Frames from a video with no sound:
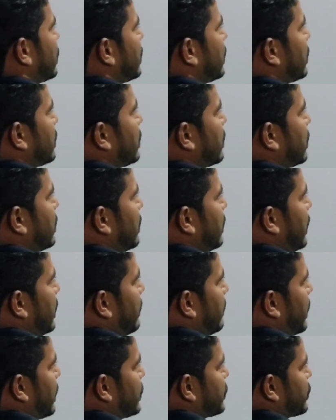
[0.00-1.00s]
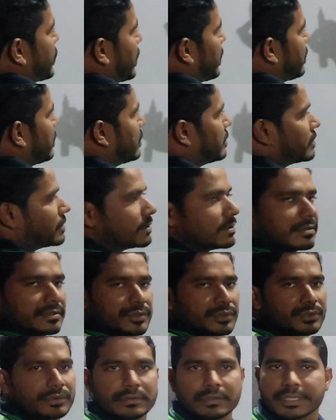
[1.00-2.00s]
the dip and strike.
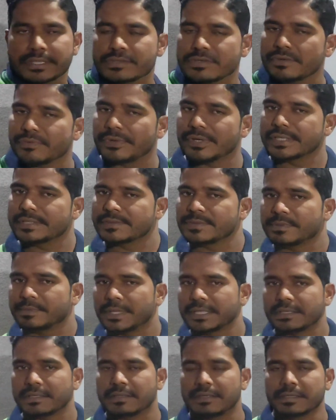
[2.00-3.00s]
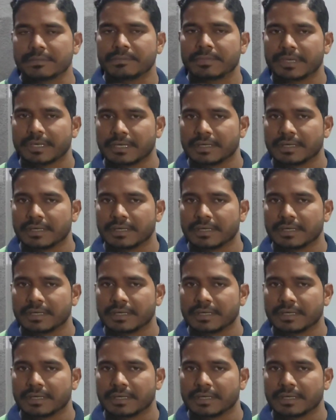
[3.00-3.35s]
So actually what is meant by the dip